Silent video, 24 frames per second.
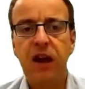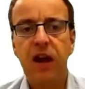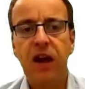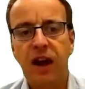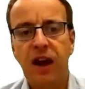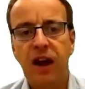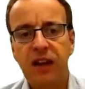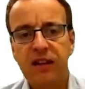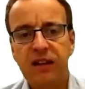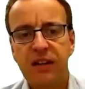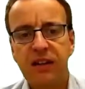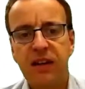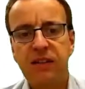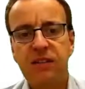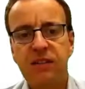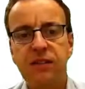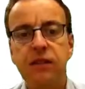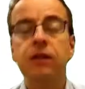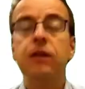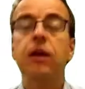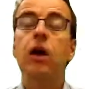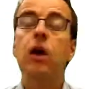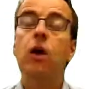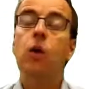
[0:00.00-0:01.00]
and
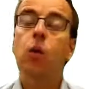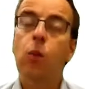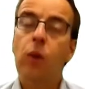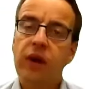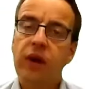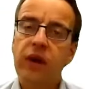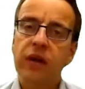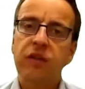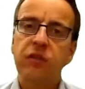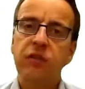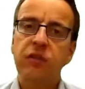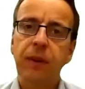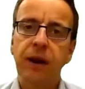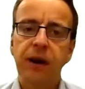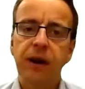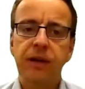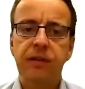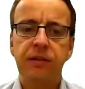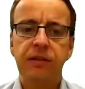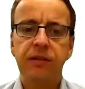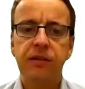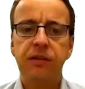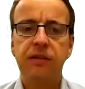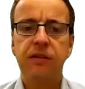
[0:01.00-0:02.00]
tested which
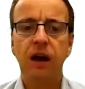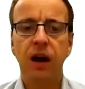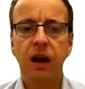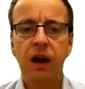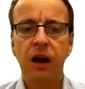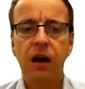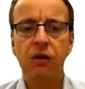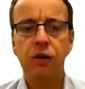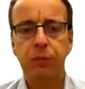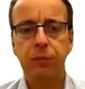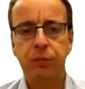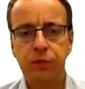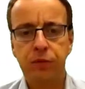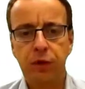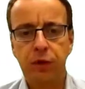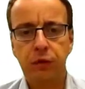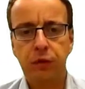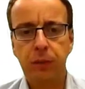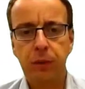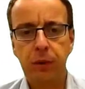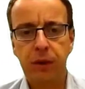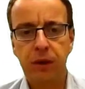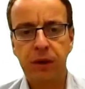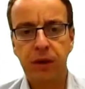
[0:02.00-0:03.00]
biases are
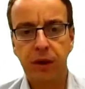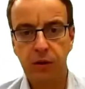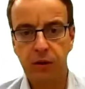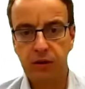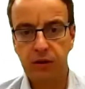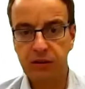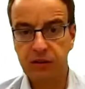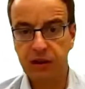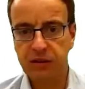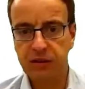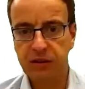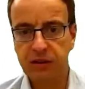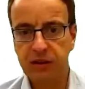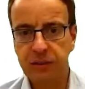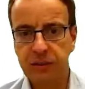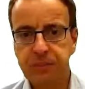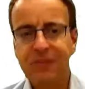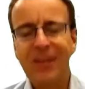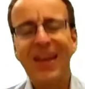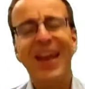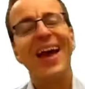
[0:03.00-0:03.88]
observable in our setting